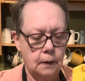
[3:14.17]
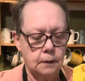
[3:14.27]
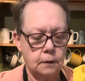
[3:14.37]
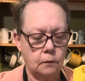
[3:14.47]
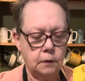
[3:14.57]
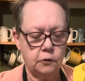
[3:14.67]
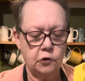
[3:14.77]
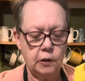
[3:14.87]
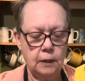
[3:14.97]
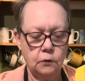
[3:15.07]
so the
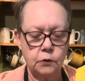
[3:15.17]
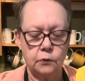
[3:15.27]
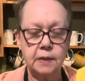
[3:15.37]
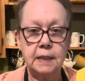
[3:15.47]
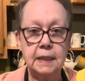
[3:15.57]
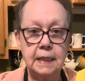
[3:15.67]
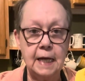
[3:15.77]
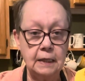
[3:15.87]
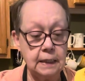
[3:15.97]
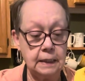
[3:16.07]
shells will sit
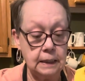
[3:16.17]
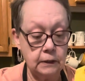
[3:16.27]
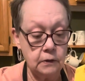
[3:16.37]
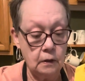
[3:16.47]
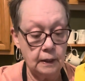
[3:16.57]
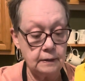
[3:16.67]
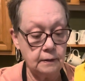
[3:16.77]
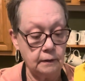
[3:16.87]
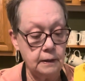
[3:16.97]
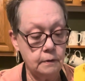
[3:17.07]
down in there
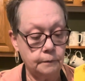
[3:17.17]
nicely.